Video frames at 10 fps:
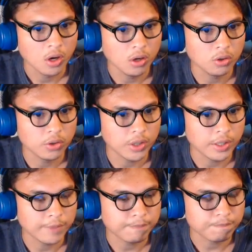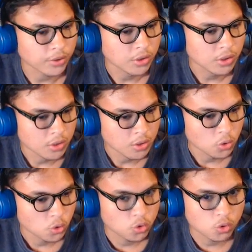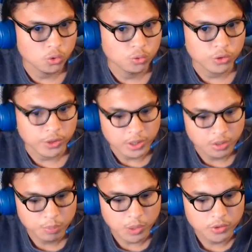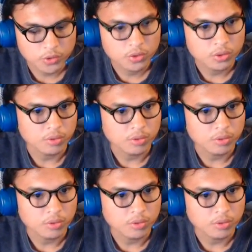Oh, and so for the health bars,